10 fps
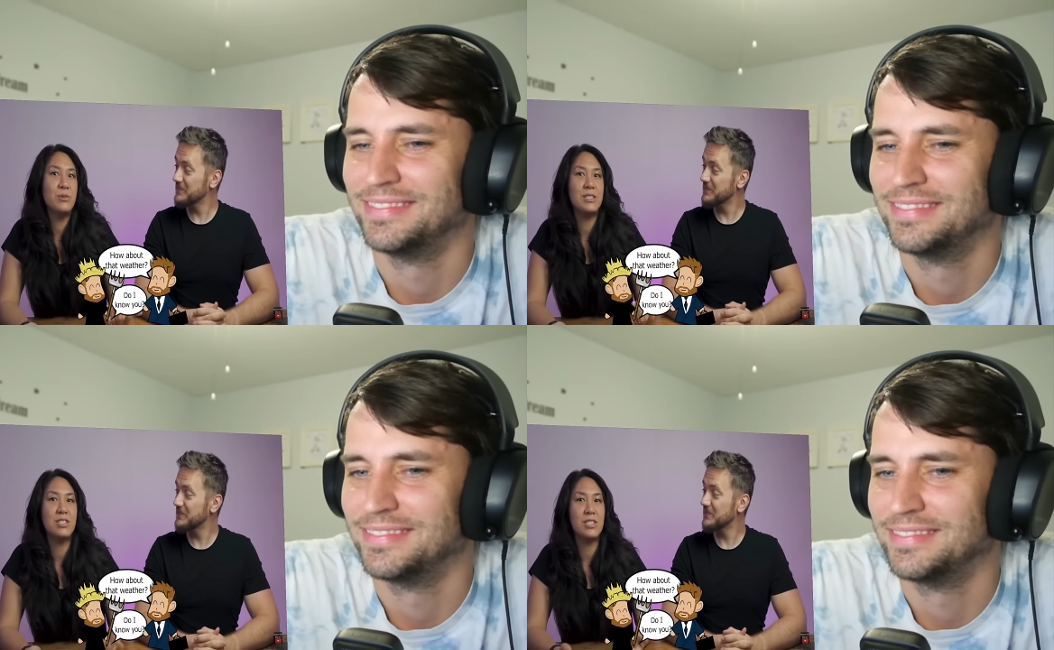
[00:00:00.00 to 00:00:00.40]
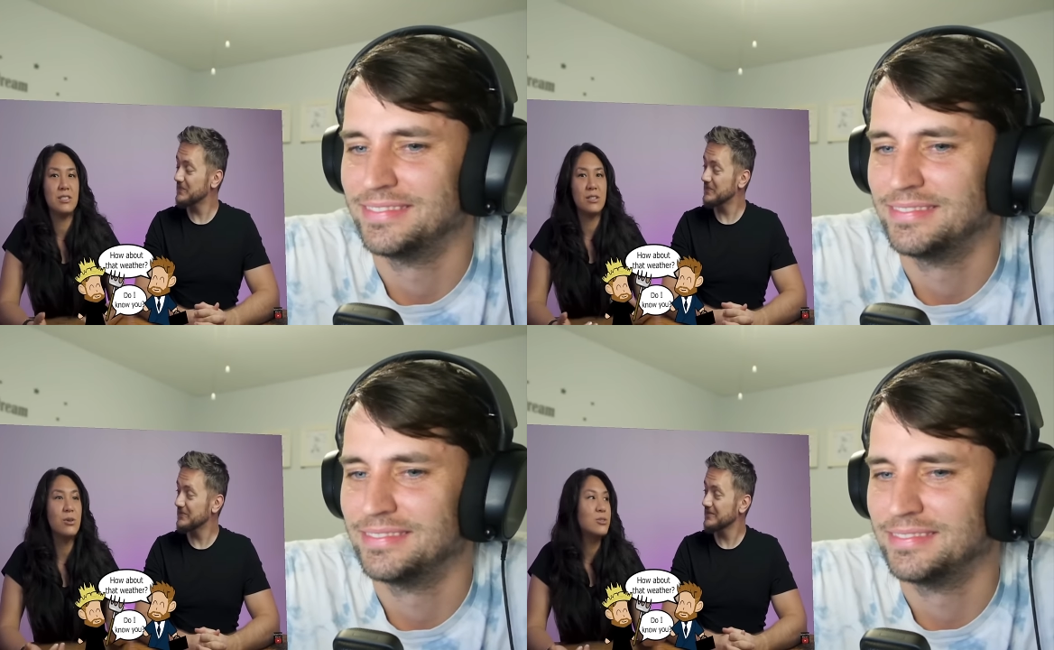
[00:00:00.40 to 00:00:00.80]
Speaker 1: rude, it's
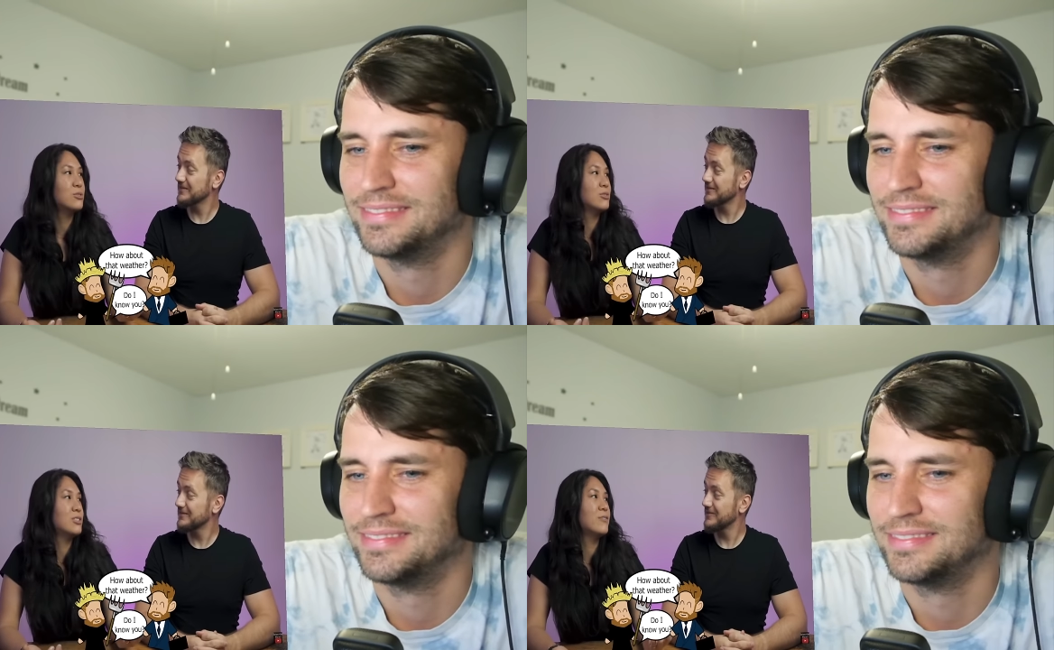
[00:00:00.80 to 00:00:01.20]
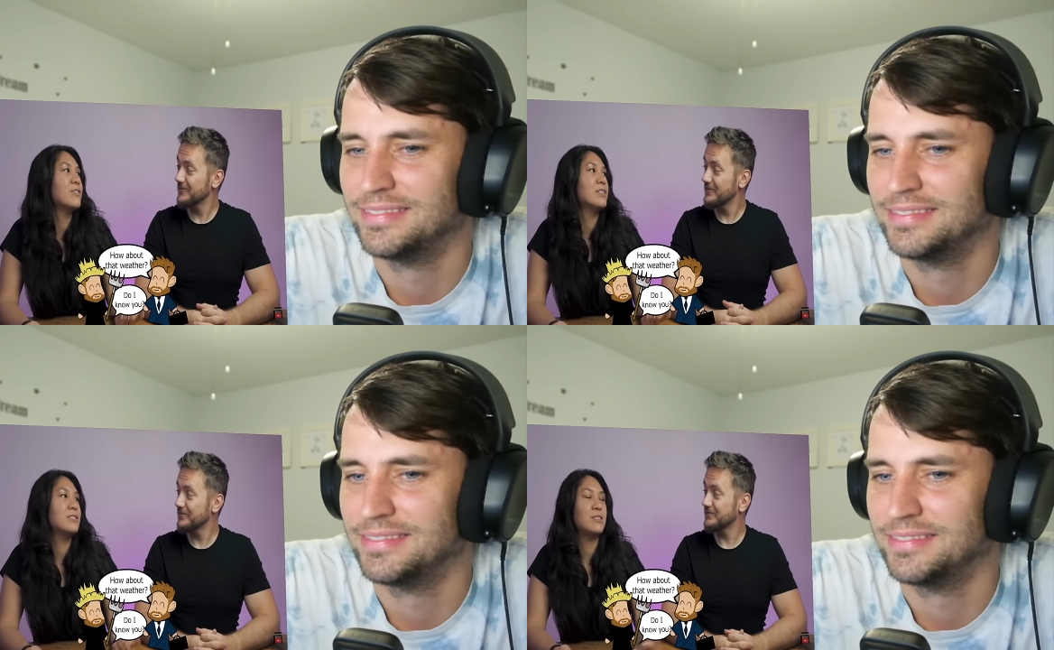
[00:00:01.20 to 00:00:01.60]
just a cultural
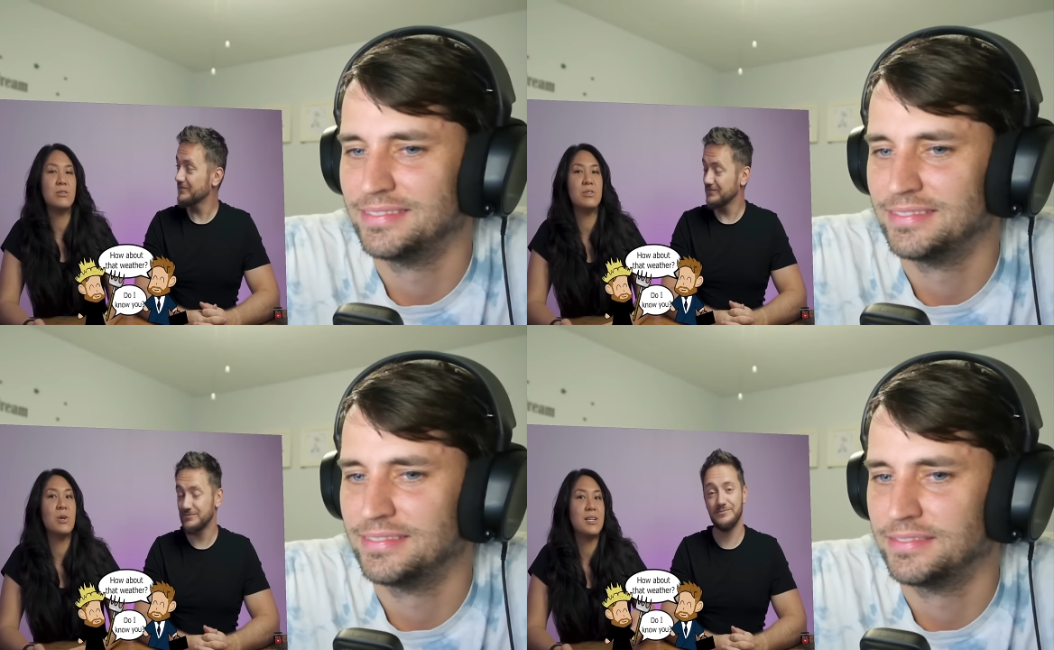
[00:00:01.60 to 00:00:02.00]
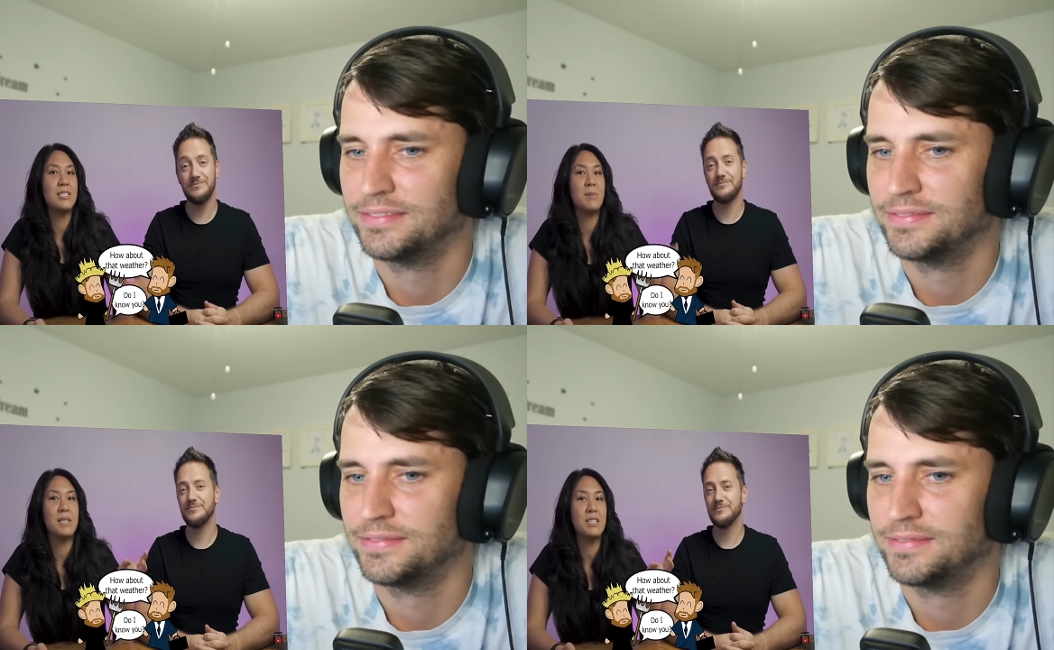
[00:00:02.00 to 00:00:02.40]
difference. So don't
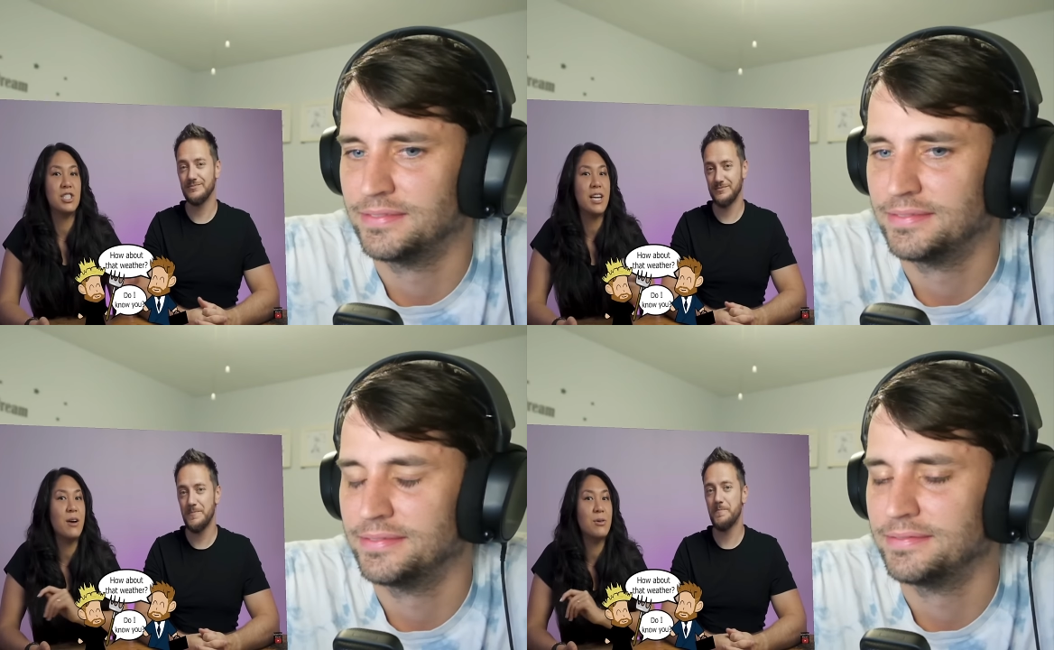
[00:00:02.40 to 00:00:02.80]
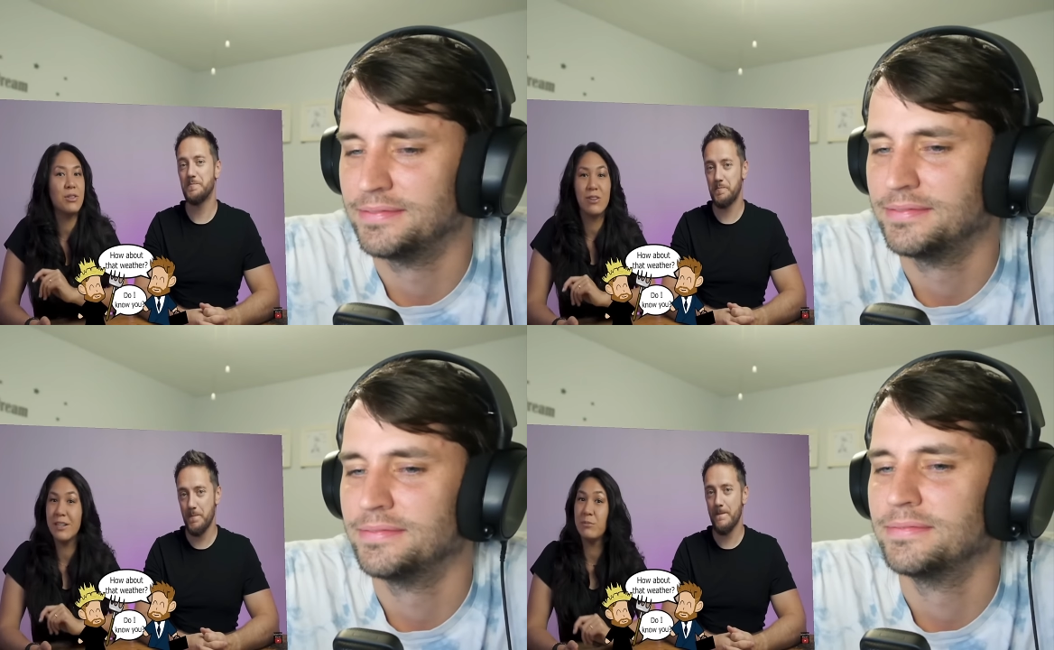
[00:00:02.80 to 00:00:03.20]
expect a chat
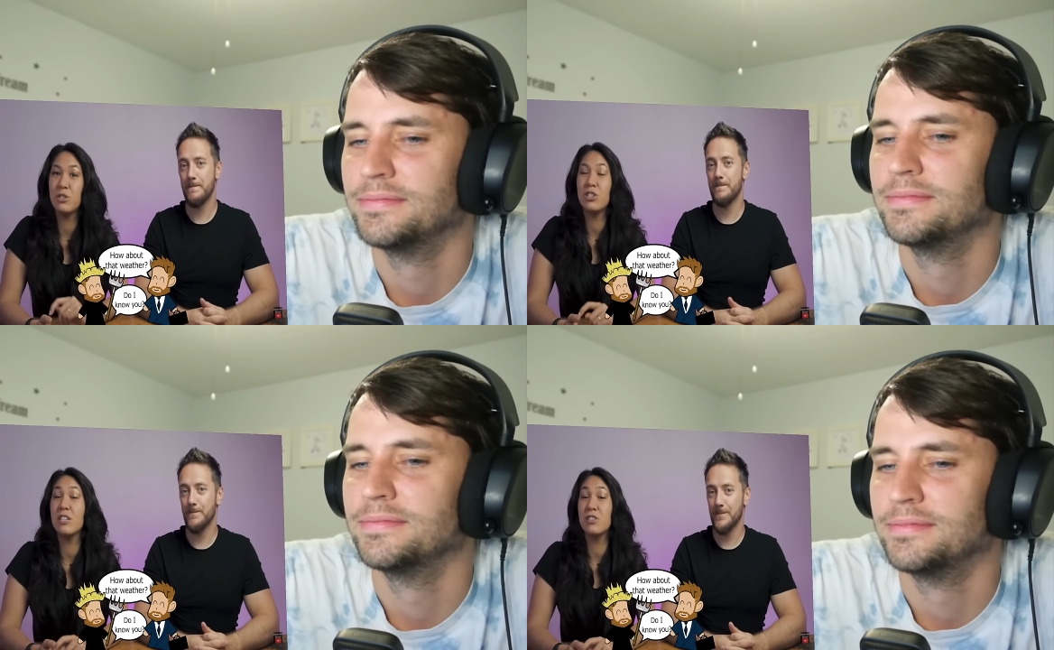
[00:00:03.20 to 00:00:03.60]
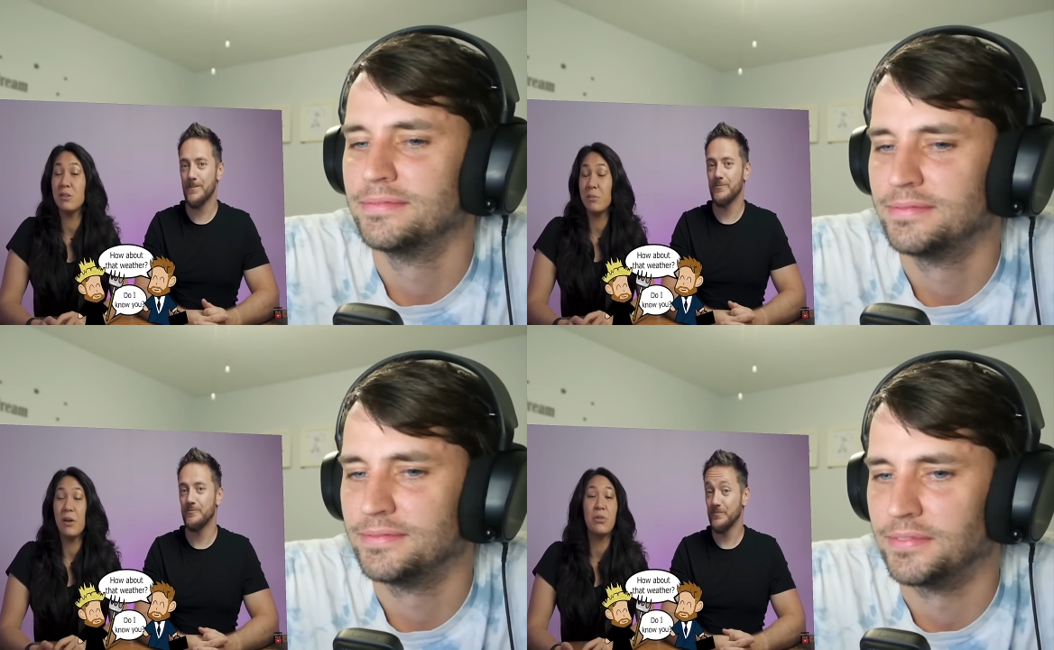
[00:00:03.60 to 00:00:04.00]
with a random
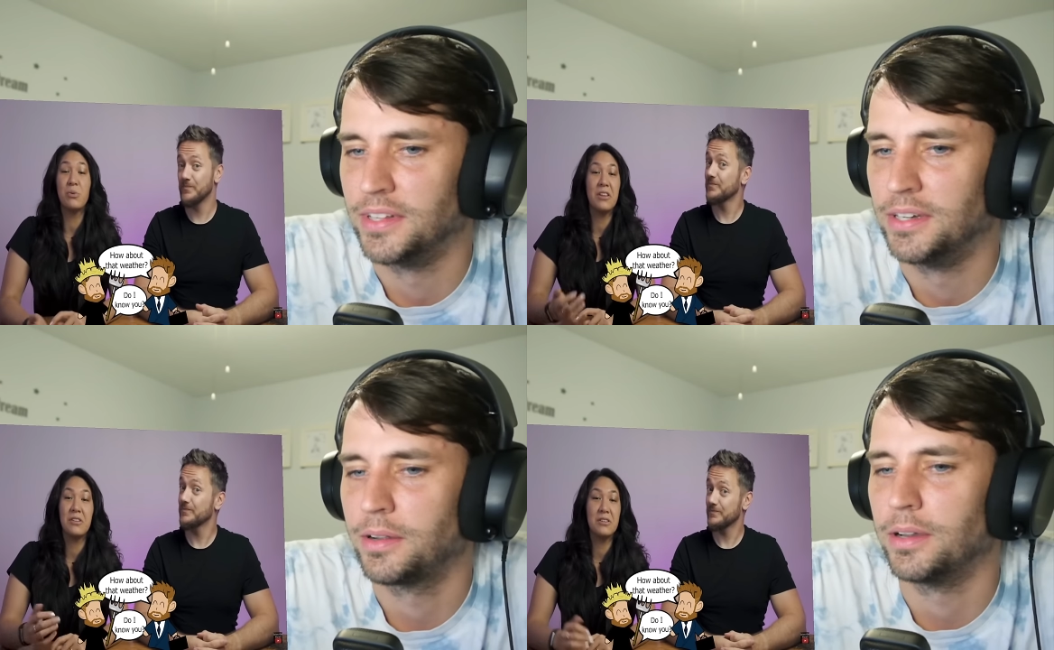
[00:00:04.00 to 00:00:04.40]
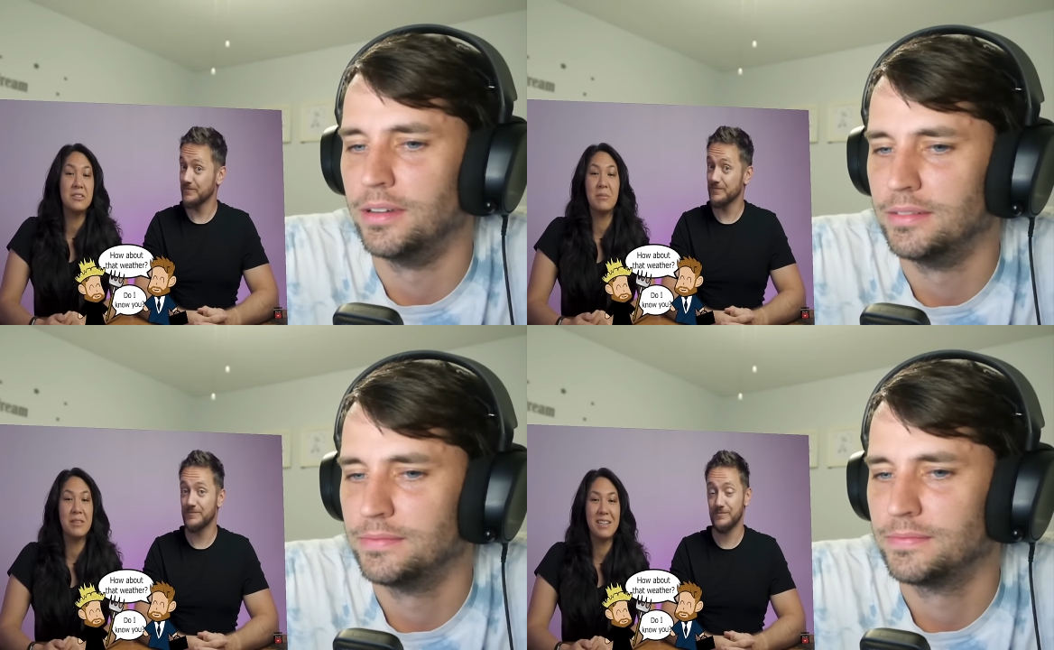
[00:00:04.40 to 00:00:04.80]
stranger about the weather or
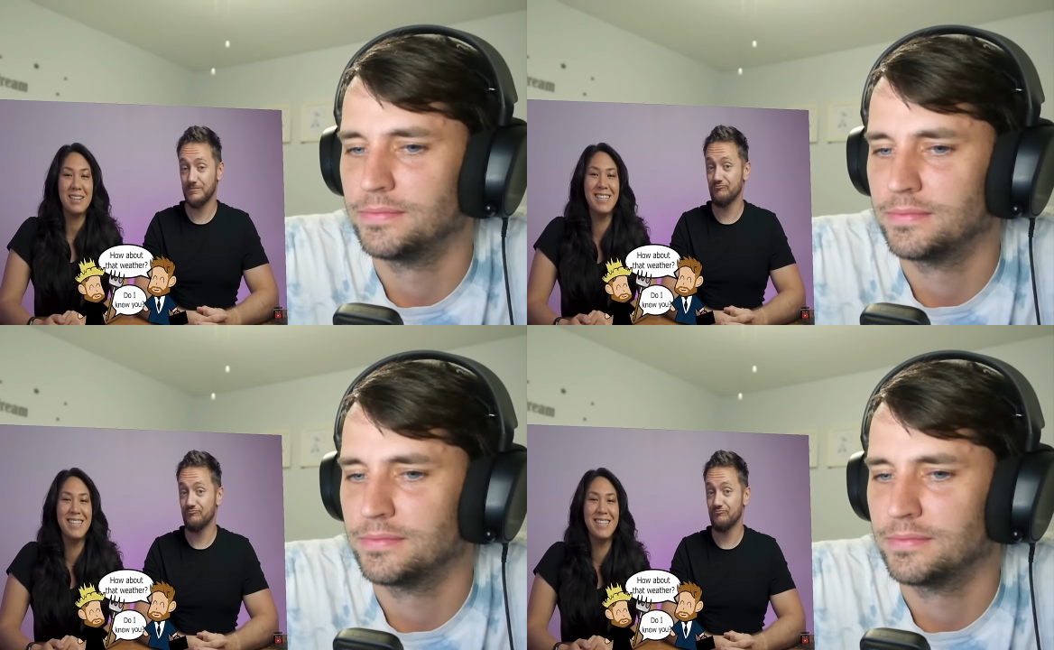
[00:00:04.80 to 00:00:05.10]
something.